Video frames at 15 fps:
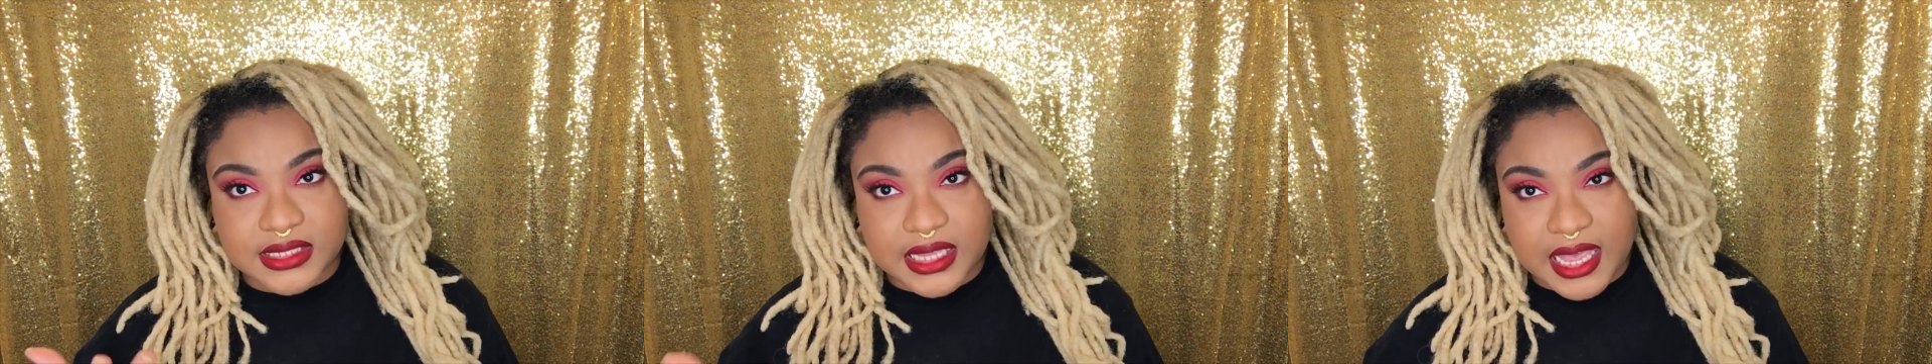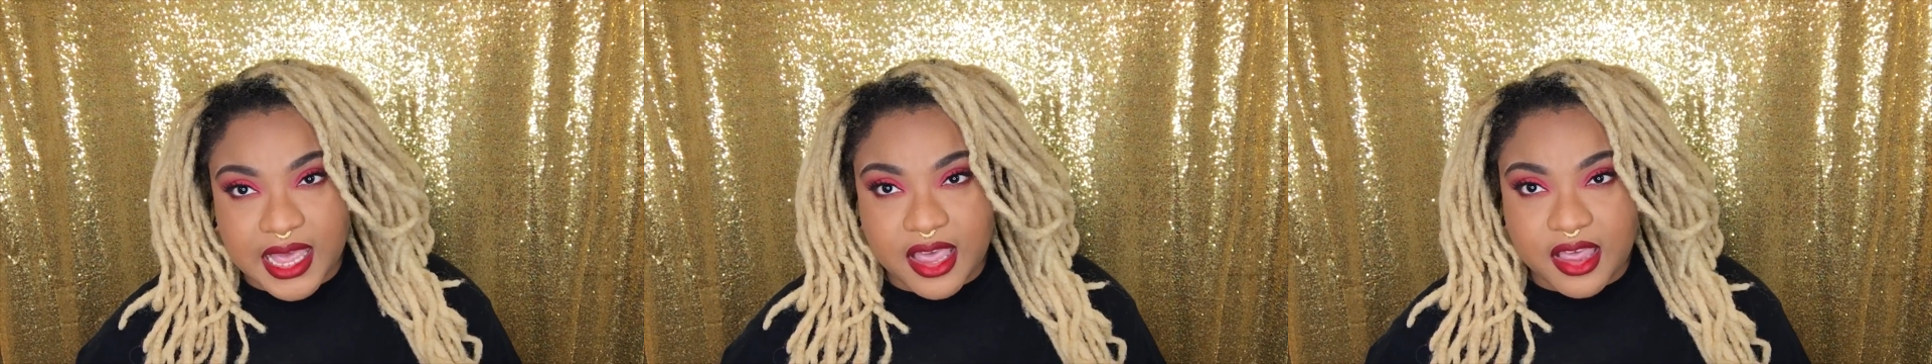
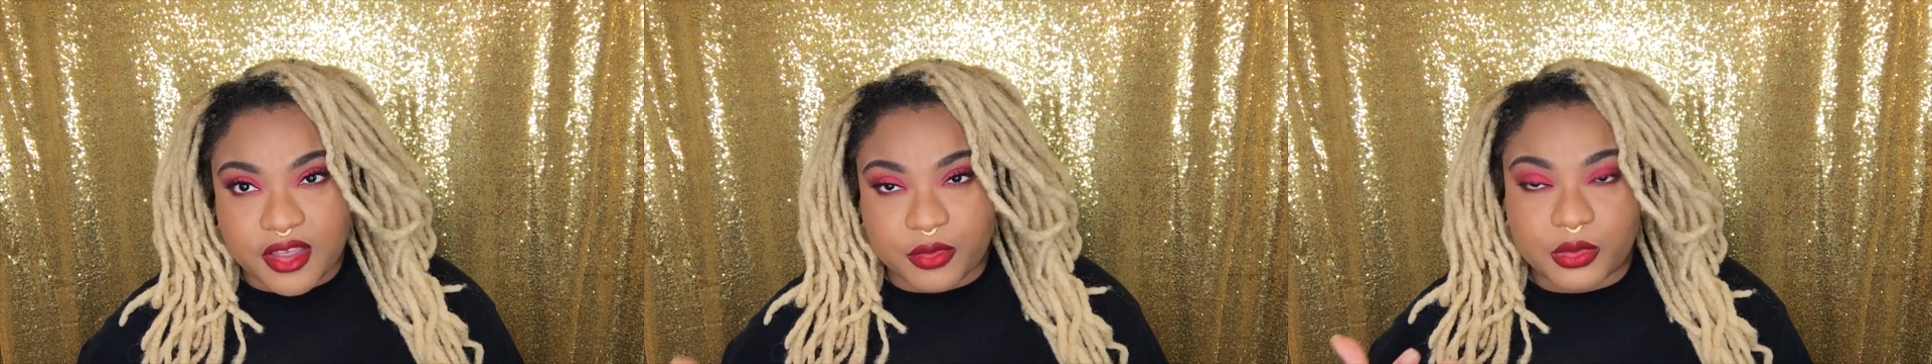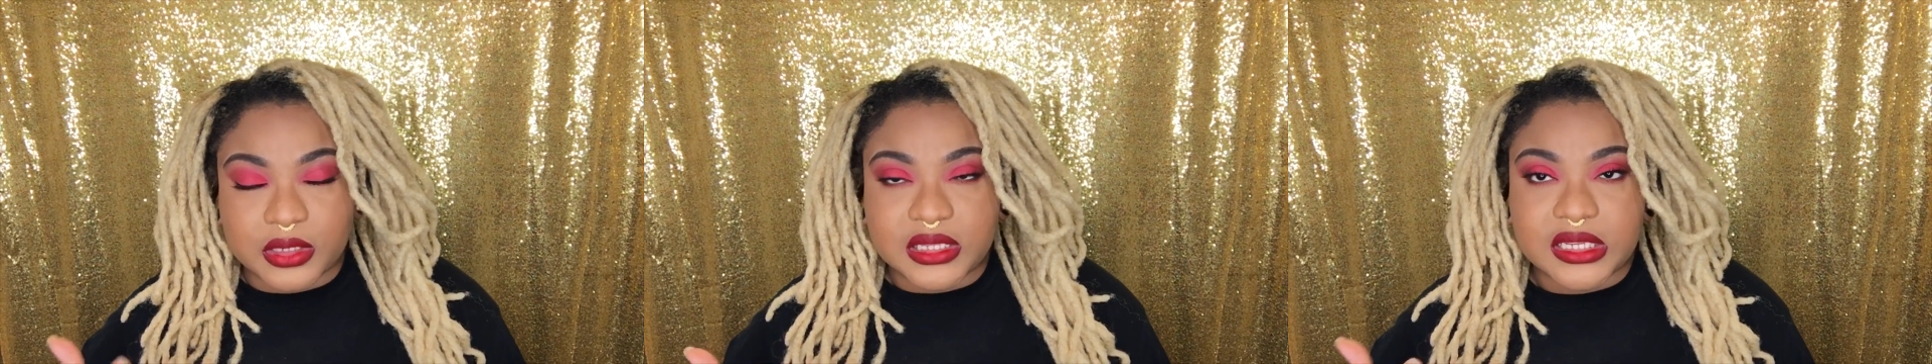had
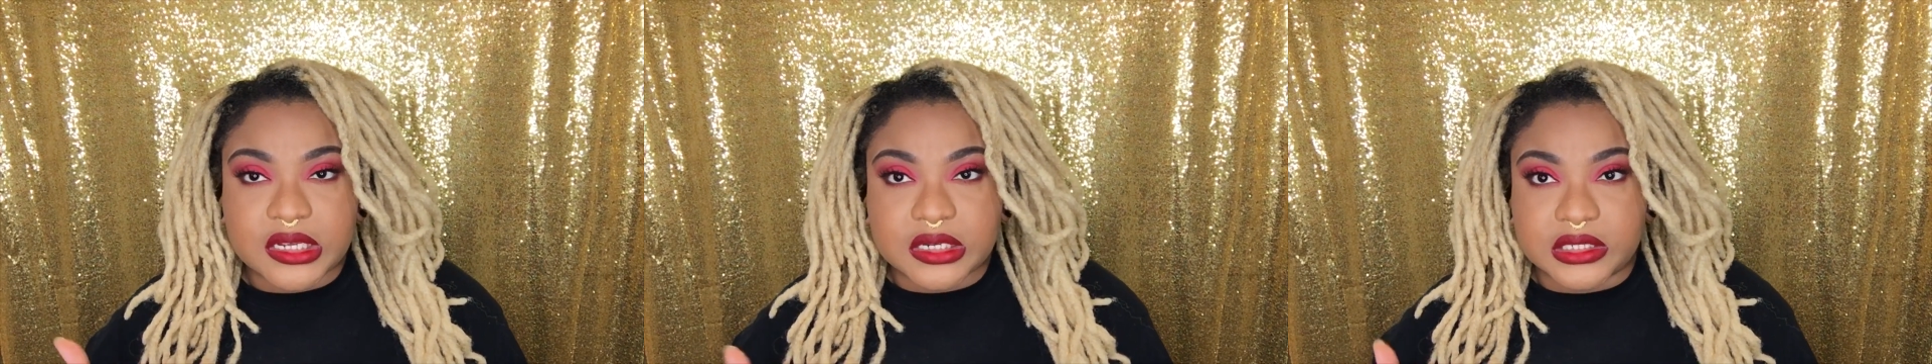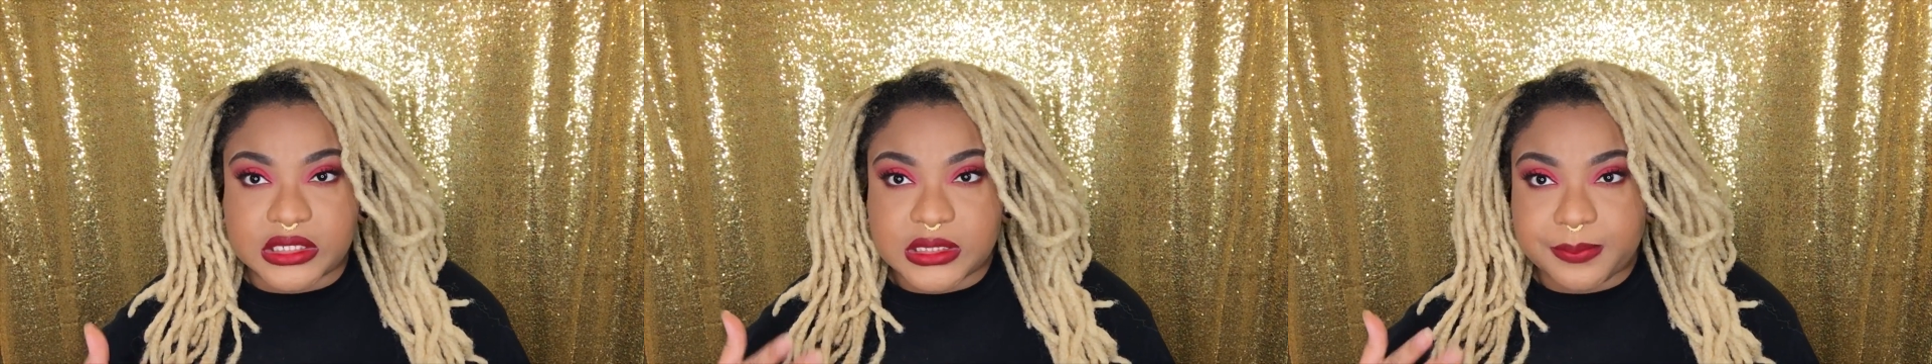really
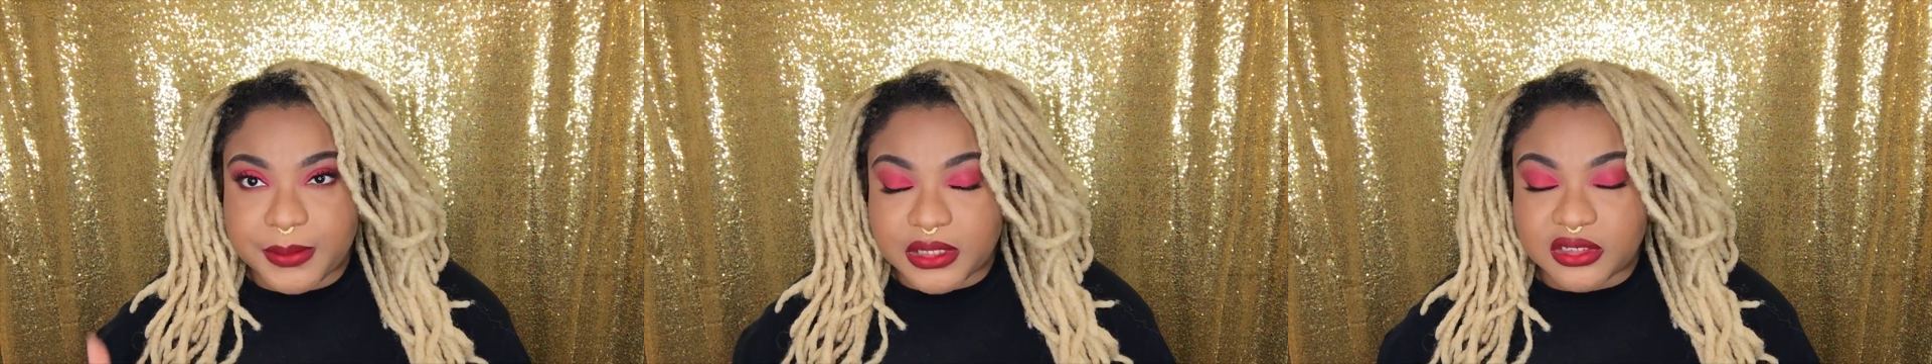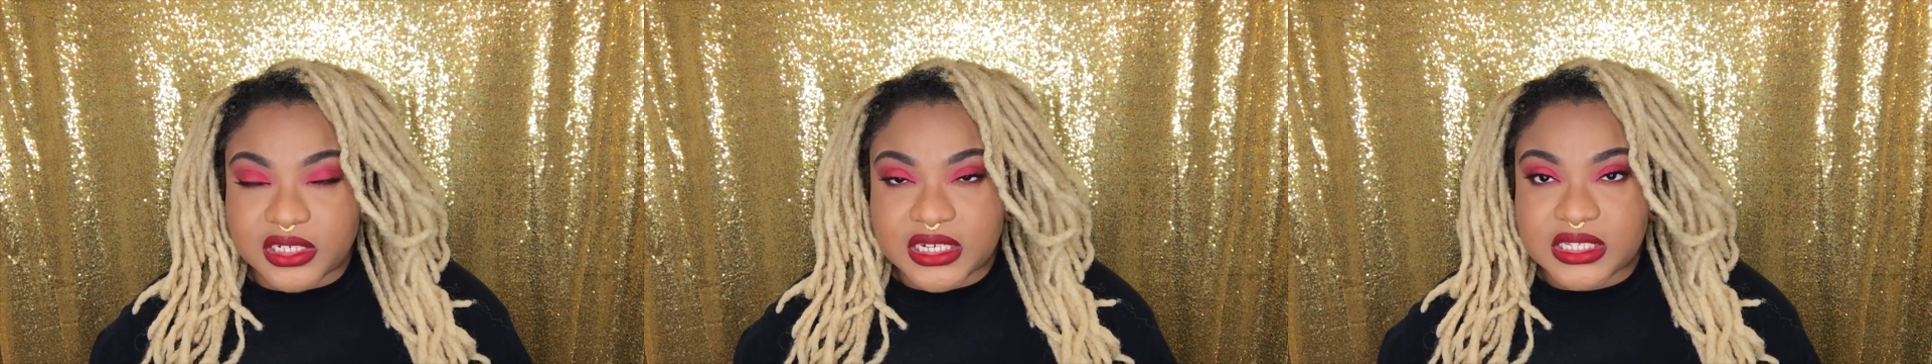good
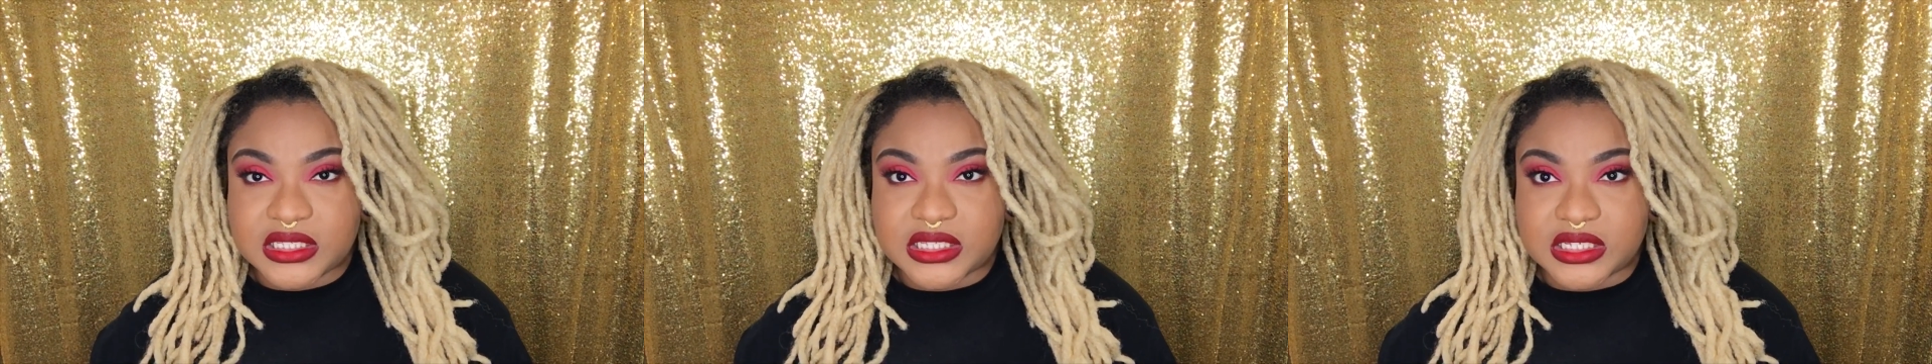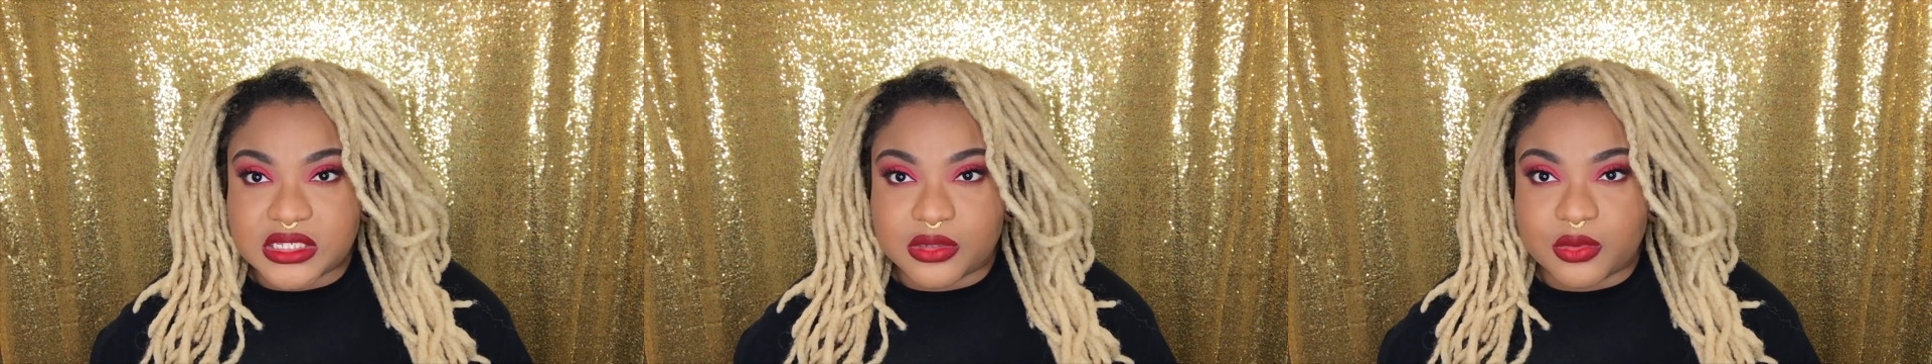experiences